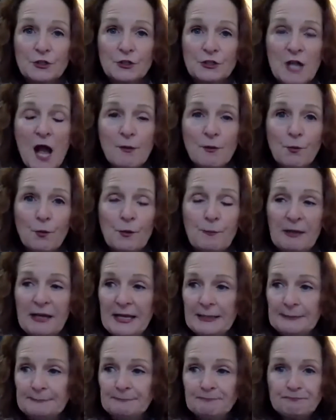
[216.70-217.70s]
column would
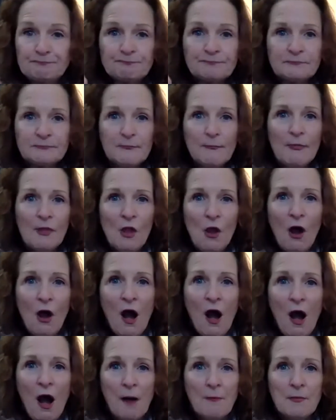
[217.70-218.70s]
be
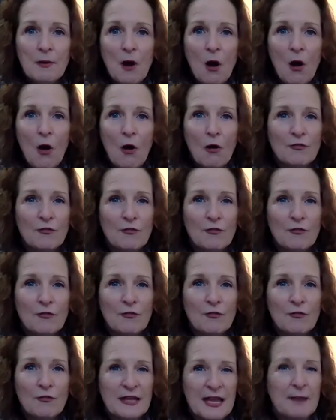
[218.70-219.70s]
all the
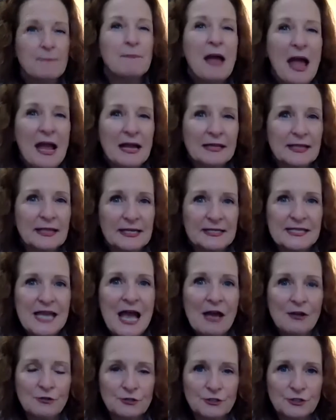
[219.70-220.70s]
impact that
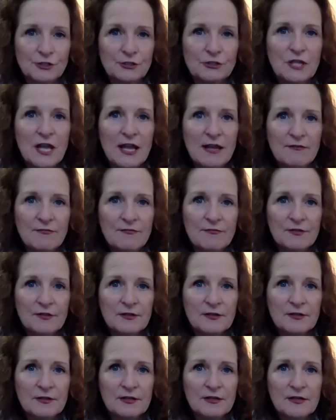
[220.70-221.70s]
it's had on your life,
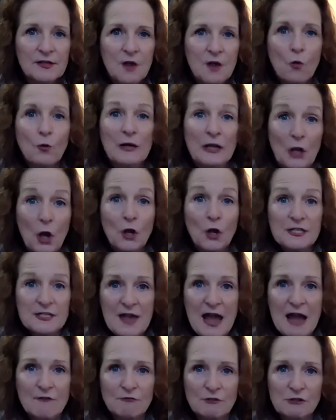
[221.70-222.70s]
holding on to
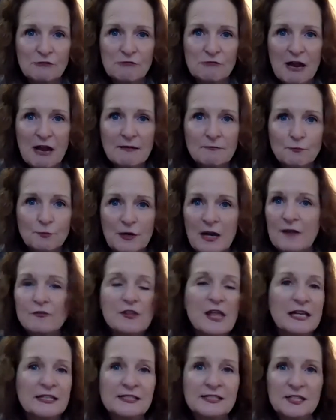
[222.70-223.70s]
that regret, whatever
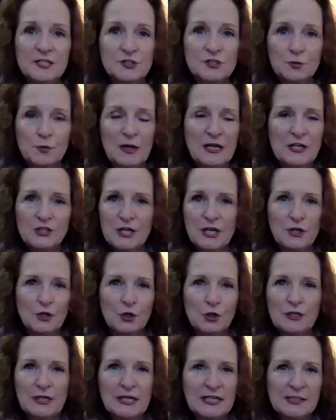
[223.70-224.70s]
that situation or
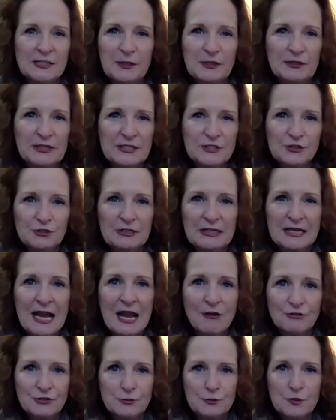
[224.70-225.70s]
experience or
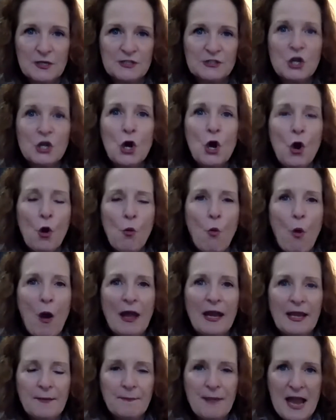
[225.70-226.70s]
encounter was. What
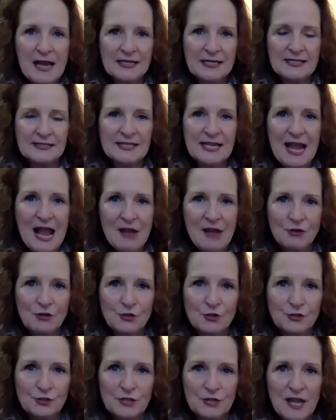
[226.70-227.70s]
impact has it had on your
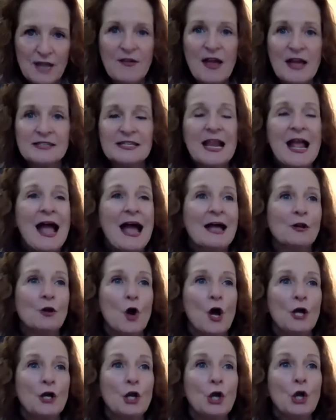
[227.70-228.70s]
life? Has it had
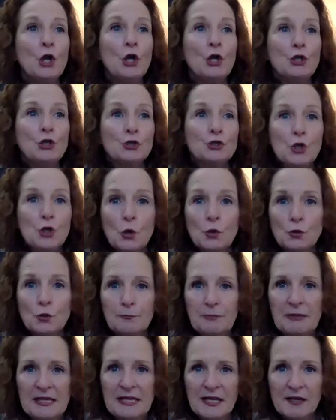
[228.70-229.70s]
on your total
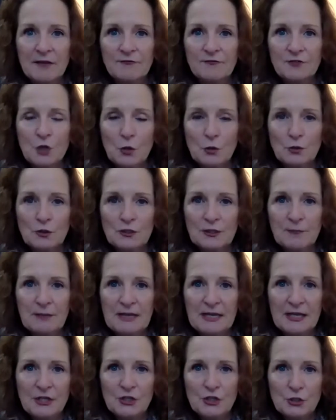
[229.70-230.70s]
being of totally
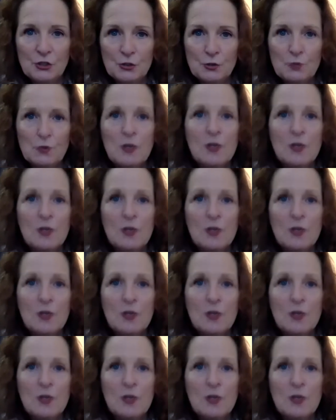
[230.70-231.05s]
being you?